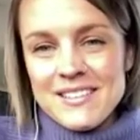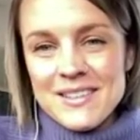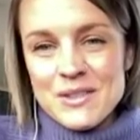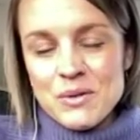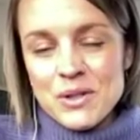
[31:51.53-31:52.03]

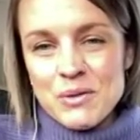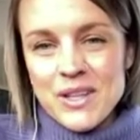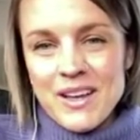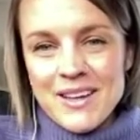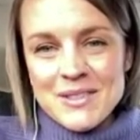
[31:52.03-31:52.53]
it's really
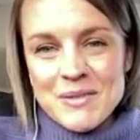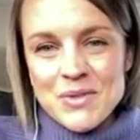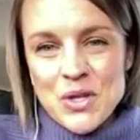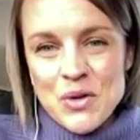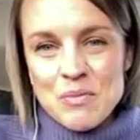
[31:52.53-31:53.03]
really awesome
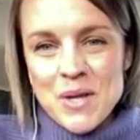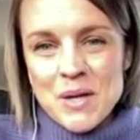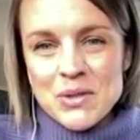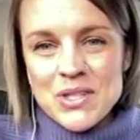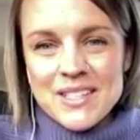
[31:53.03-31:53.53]
so you'd be
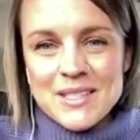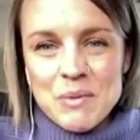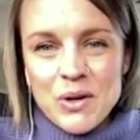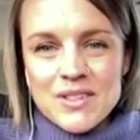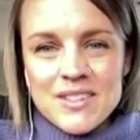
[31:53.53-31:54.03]
able to
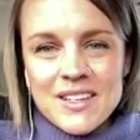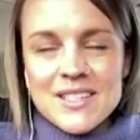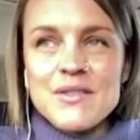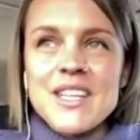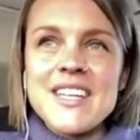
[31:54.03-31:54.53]
experience lots
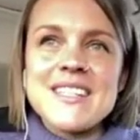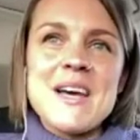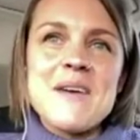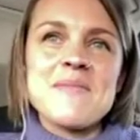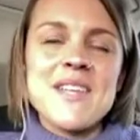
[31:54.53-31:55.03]
of Alia
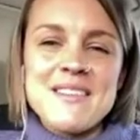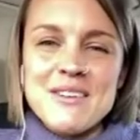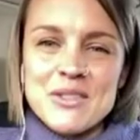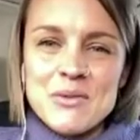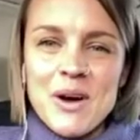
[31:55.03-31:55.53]
time in there
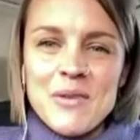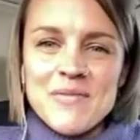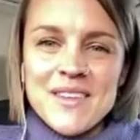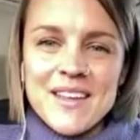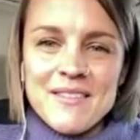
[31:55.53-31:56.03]
as well
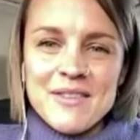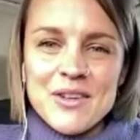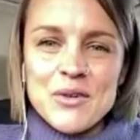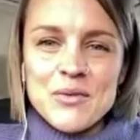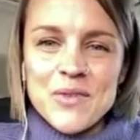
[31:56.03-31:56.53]
if mm-hmm.
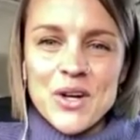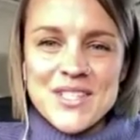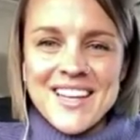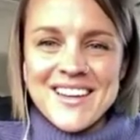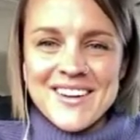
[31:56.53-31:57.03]
you are
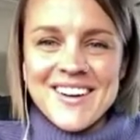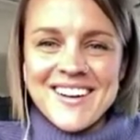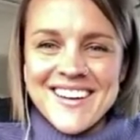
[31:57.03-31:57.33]
digging her.